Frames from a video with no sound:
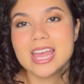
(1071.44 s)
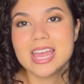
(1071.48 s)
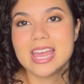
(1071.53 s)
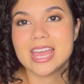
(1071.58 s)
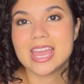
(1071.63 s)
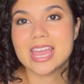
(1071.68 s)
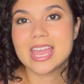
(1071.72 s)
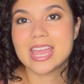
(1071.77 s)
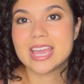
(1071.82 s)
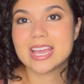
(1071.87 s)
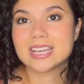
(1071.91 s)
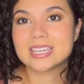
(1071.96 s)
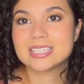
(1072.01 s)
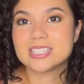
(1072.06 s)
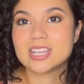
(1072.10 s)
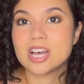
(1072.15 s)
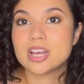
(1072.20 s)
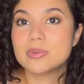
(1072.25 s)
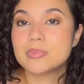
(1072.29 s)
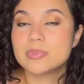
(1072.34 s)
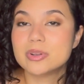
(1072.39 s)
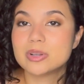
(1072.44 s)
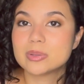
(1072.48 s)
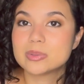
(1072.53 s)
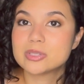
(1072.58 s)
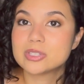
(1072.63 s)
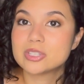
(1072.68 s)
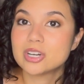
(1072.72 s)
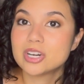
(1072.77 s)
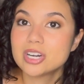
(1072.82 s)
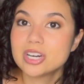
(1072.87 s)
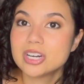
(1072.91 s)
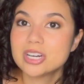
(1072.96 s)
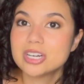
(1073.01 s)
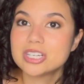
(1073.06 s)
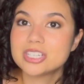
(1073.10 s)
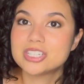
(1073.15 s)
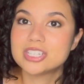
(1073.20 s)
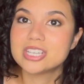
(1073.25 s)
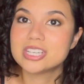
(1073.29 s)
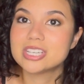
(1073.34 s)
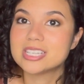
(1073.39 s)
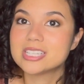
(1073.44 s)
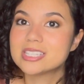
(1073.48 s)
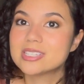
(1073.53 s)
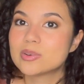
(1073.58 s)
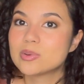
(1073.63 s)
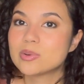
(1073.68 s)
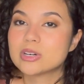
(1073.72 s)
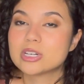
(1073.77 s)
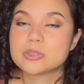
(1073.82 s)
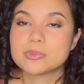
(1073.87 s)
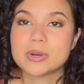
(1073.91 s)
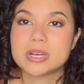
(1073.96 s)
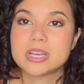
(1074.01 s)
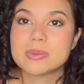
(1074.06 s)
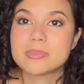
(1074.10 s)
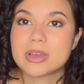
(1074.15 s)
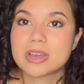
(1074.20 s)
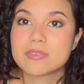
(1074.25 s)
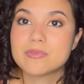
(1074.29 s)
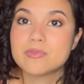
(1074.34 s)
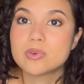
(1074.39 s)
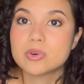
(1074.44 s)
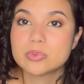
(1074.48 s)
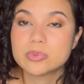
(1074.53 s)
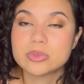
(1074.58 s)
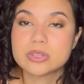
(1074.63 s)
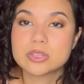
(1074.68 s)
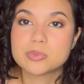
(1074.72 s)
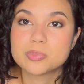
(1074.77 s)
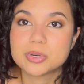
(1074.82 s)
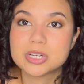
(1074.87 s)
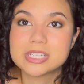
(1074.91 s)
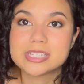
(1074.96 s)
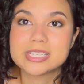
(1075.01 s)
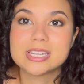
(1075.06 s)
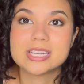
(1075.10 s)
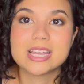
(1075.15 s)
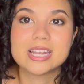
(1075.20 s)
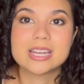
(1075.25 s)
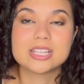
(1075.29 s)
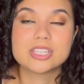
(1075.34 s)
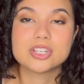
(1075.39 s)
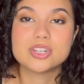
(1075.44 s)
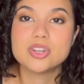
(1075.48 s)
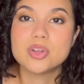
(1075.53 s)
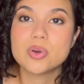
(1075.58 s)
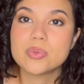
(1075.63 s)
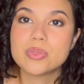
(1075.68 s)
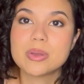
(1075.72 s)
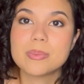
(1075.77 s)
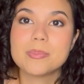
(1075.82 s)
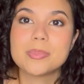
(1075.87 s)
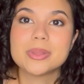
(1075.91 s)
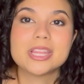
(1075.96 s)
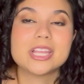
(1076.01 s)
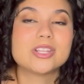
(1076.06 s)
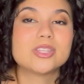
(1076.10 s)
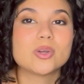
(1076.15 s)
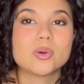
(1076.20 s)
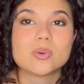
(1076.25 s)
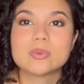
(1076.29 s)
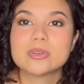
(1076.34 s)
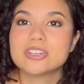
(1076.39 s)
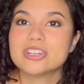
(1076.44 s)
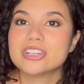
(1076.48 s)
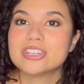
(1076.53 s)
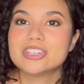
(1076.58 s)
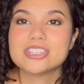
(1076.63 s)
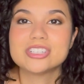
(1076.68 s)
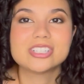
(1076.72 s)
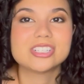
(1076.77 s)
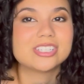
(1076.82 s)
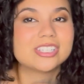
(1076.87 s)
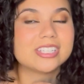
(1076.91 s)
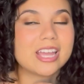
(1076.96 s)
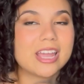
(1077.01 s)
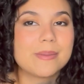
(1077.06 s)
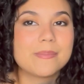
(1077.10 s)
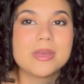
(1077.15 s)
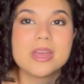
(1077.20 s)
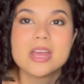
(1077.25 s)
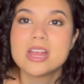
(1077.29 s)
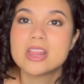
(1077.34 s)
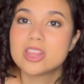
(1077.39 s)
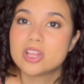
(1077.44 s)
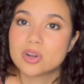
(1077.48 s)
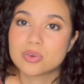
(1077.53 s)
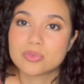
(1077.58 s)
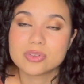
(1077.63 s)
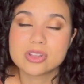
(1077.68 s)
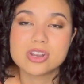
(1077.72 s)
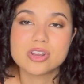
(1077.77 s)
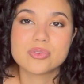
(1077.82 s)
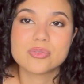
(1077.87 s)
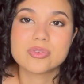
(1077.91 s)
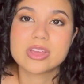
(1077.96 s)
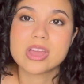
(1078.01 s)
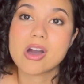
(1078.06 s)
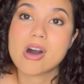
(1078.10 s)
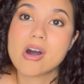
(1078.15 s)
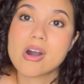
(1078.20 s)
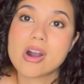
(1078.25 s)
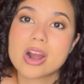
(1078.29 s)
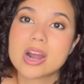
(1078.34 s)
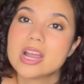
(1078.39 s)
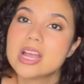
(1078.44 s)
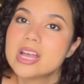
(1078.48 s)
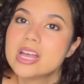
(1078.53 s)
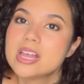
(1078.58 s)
And unbeknownst to her, she's corresponding back and forth with this person, getting to know them, but they don't share each other's name. They don't really know who they are.